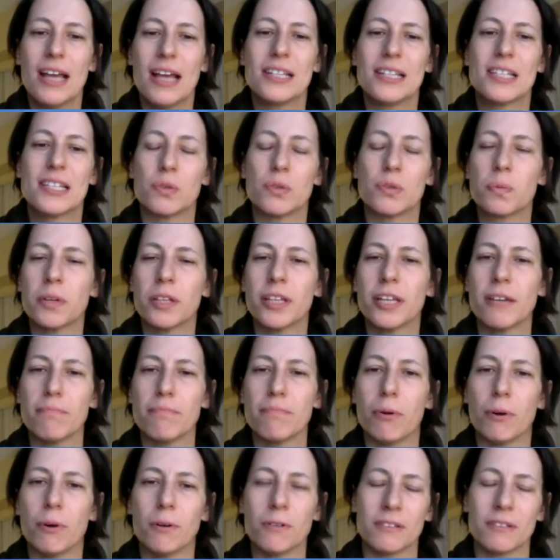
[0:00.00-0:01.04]
and so it's really
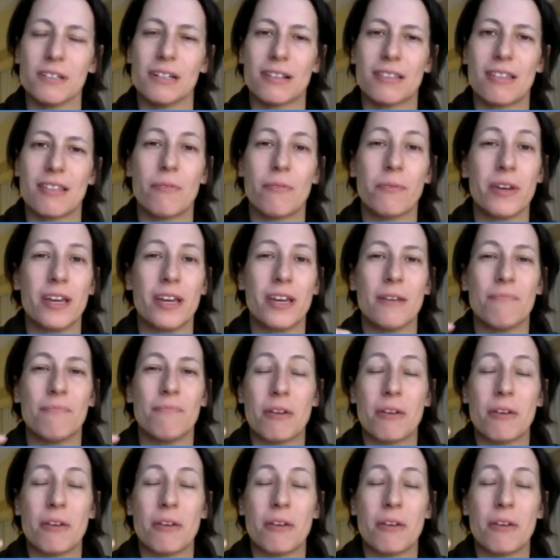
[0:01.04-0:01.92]
important that we